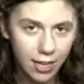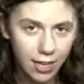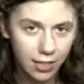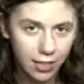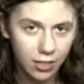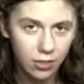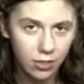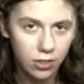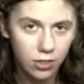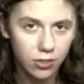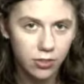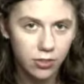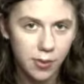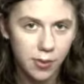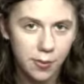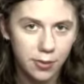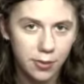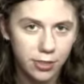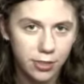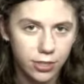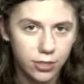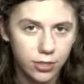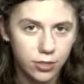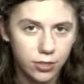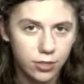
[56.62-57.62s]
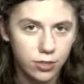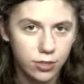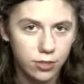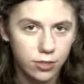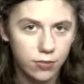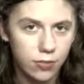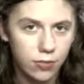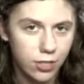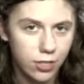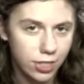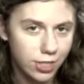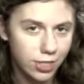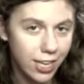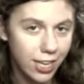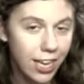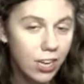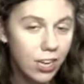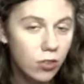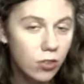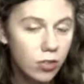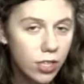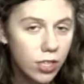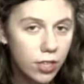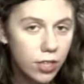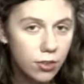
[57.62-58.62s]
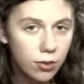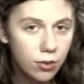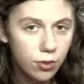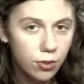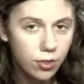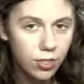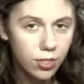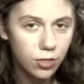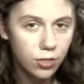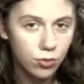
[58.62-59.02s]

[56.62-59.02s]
and can only reproduce vegetatively through its